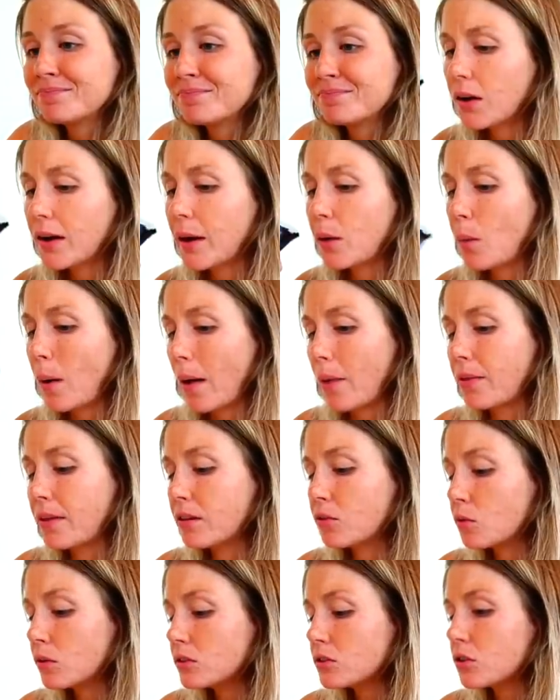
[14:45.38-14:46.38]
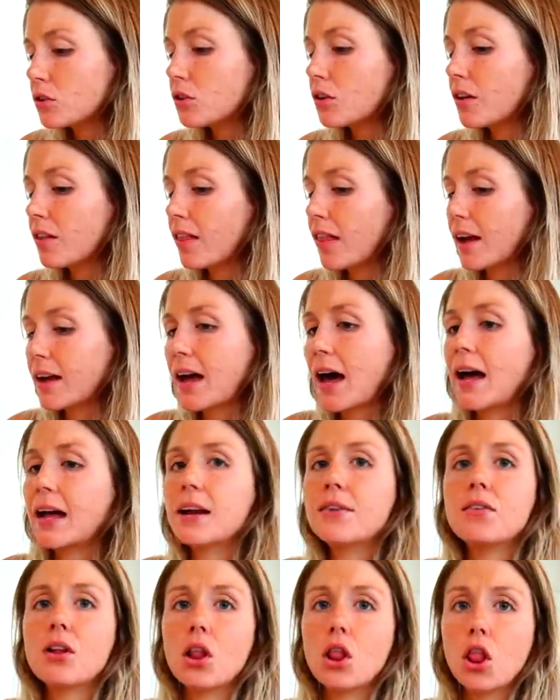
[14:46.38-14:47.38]
Okay, wow, these ones are a
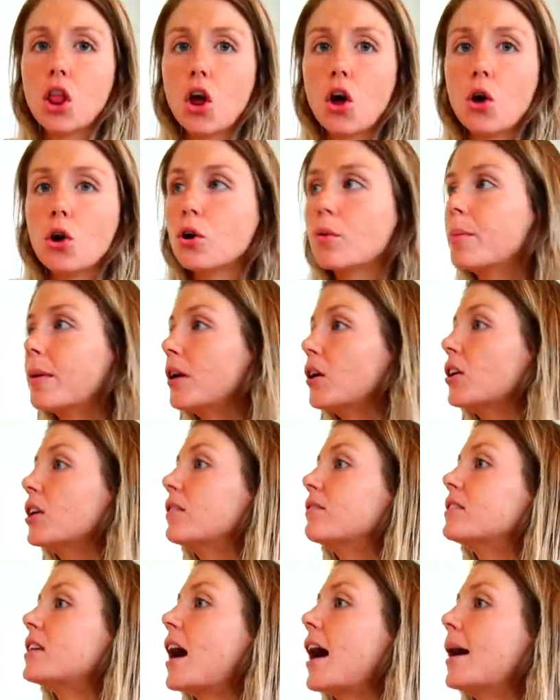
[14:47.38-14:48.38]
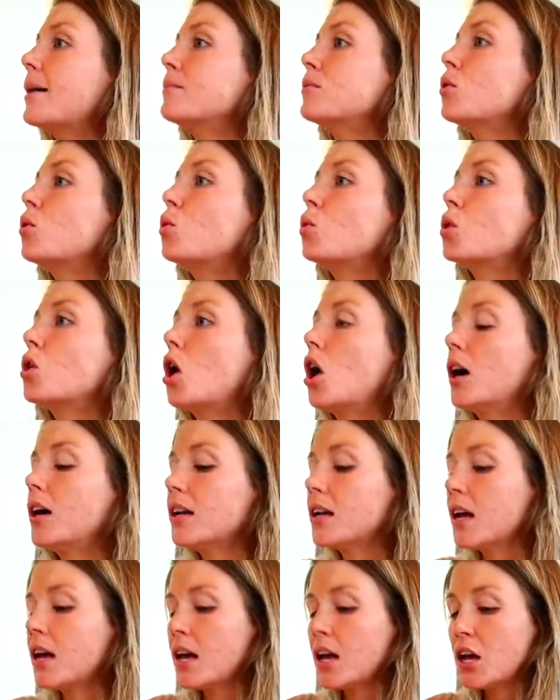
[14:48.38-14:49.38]
kind of a long period of time to hold
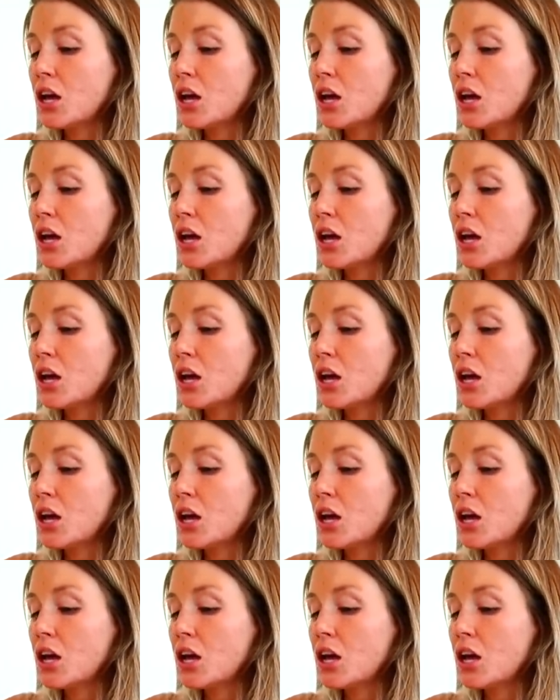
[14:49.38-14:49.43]
on.